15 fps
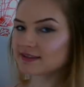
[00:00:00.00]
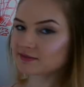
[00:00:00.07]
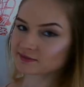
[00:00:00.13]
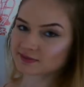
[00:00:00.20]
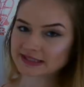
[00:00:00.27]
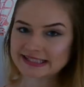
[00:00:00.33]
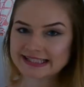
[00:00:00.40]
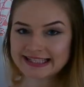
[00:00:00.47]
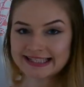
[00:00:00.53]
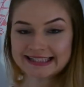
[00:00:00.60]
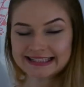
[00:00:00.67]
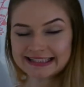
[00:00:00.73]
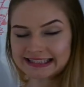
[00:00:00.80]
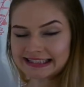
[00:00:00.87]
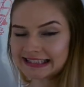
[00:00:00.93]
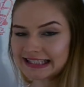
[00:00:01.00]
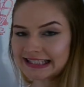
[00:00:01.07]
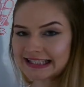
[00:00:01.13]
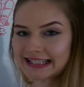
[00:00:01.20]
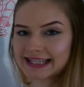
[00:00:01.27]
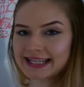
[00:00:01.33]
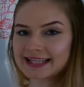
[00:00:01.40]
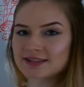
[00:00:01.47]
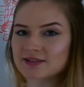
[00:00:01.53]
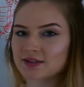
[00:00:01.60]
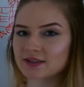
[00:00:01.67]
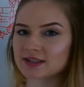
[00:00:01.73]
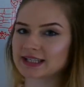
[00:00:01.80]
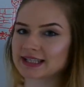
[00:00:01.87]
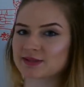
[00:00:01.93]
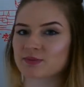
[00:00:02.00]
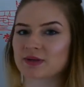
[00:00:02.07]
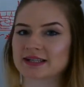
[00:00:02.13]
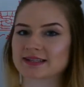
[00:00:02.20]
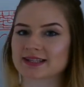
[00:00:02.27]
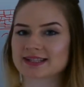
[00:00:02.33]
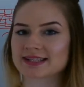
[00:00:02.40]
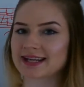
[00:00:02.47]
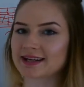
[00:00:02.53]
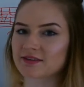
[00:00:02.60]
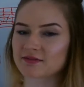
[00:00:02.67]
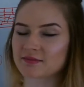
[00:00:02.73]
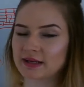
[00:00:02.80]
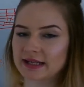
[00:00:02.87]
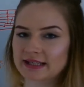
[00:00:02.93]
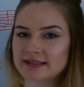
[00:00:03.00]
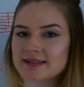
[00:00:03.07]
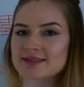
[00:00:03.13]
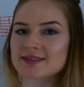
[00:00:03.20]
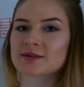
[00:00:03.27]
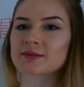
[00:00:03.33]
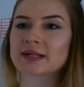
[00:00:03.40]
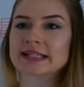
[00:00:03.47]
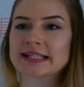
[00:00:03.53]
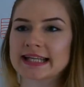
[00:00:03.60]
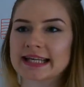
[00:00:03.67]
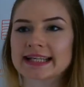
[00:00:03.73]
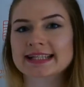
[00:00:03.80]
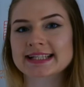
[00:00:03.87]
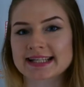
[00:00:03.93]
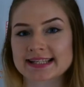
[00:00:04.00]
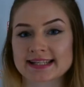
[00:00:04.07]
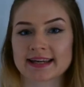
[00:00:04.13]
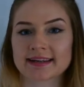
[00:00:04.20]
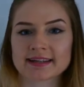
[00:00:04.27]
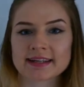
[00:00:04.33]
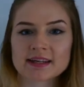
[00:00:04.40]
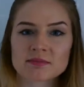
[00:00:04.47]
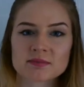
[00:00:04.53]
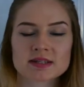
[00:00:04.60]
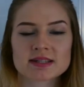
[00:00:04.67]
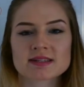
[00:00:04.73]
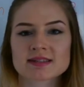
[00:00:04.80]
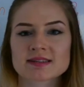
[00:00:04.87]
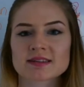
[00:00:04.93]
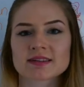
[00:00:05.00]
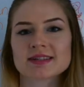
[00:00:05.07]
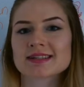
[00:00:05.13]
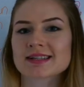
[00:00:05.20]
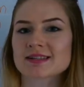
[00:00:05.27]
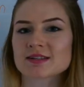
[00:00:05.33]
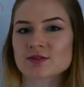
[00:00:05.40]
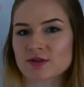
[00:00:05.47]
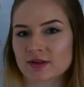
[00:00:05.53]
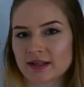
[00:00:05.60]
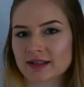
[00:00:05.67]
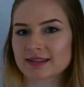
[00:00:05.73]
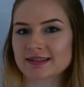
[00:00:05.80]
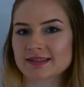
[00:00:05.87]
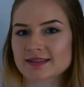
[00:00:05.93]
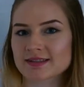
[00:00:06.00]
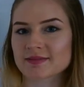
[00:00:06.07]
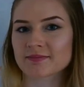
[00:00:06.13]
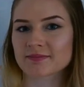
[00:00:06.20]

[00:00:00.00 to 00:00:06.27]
then words ending in this that don't express a state of mind. So words like das Ergebnis and das Zeugnis.